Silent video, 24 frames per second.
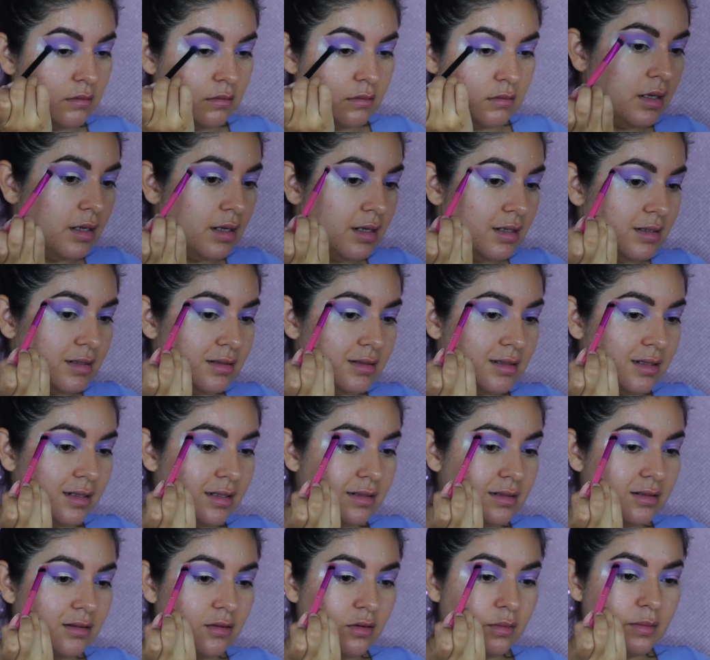And I just like
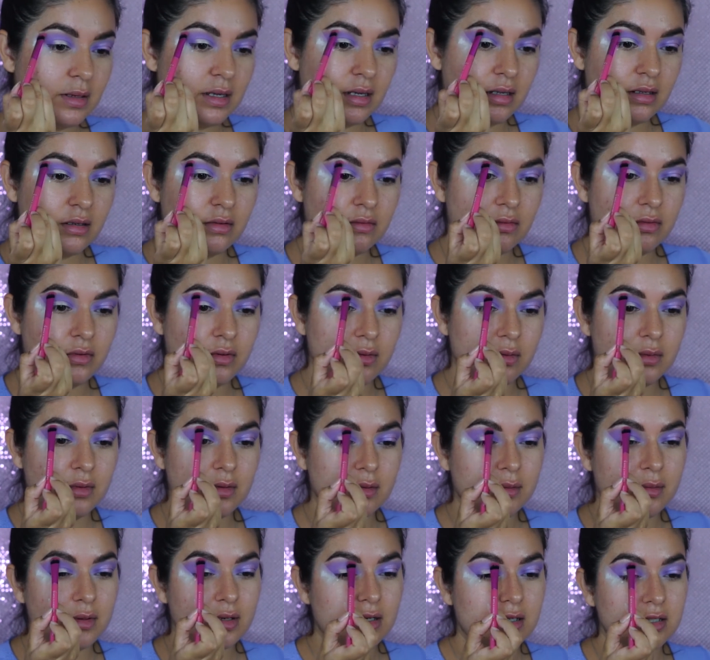to go back and forth with the
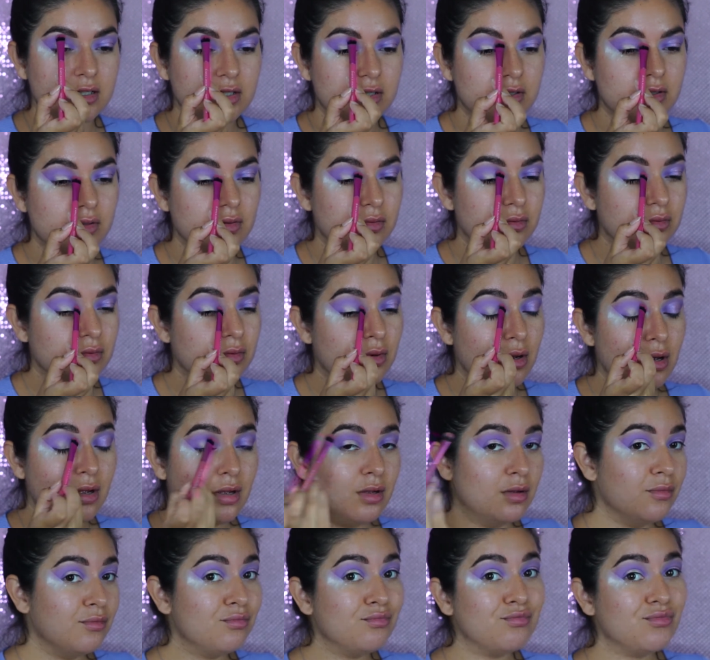brush. You
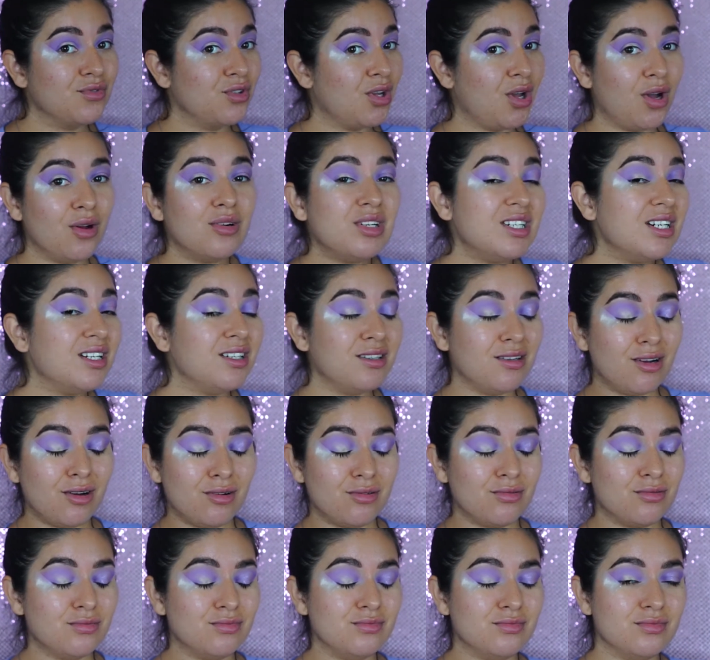already
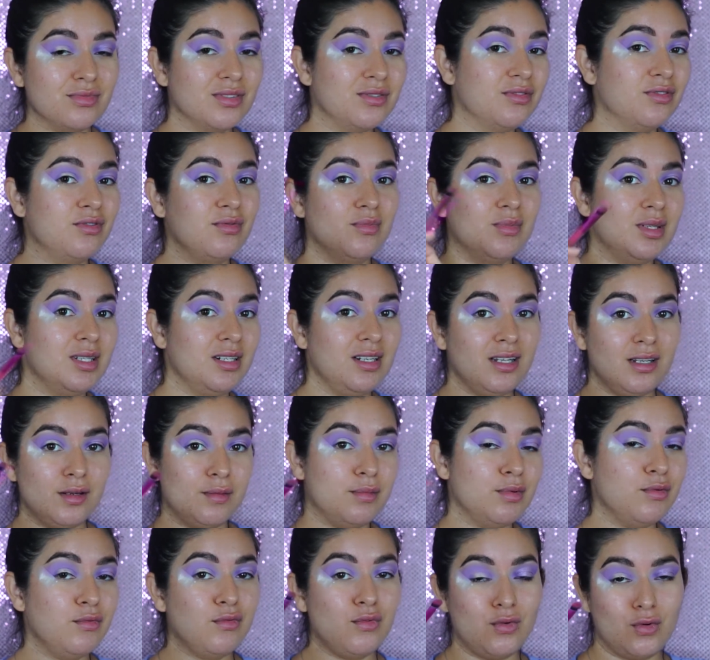know, if you've been here
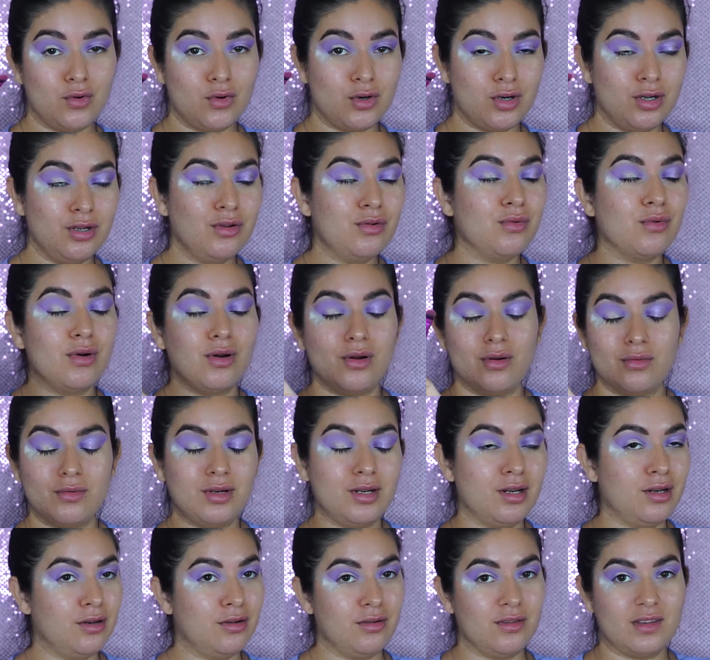before, you already
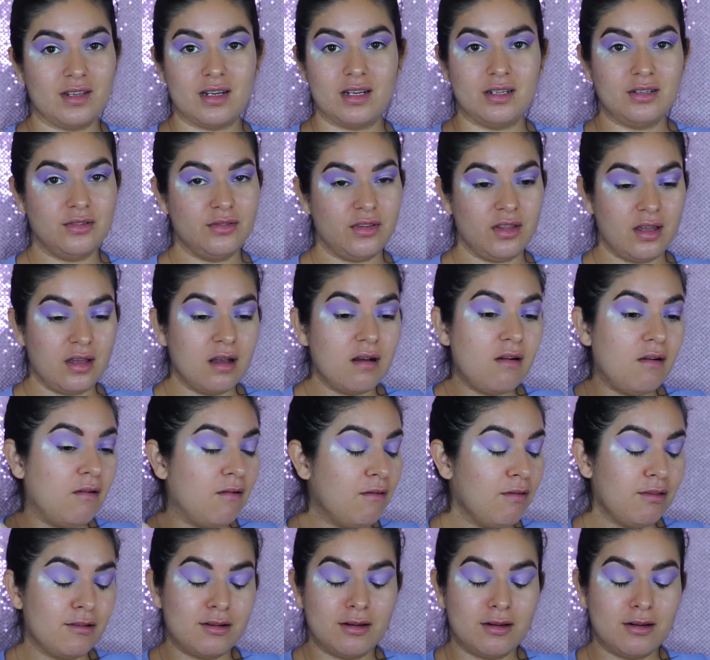know that I do that all the